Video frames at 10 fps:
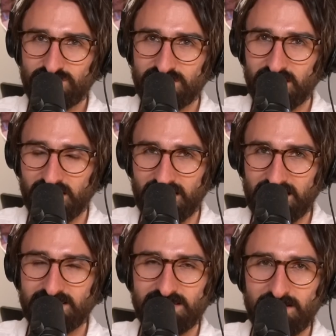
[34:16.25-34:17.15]
just like,
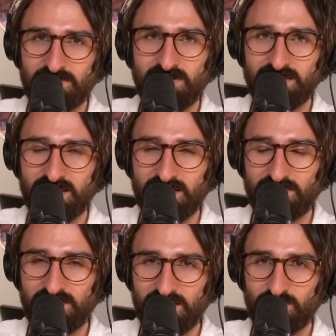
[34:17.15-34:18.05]
that's the type of thing that
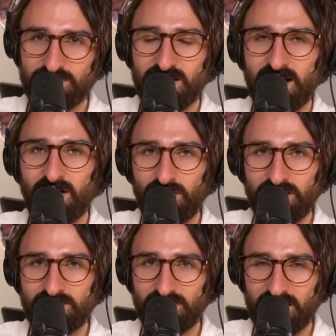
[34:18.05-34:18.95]
if he was not
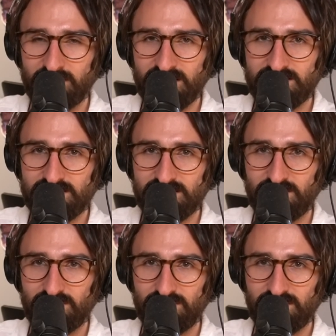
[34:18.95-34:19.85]
already famous,
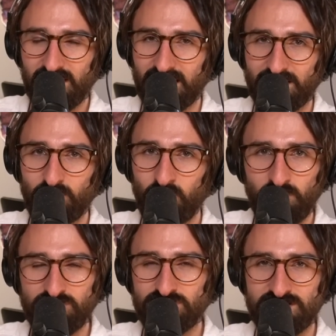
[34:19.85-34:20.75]
like,
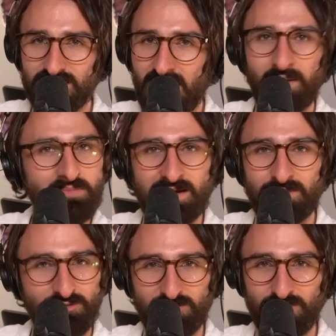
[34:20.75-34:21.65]
would just not be
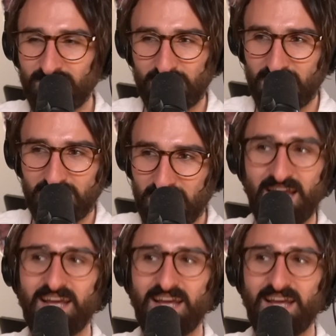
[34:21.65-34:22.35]
able to have been made.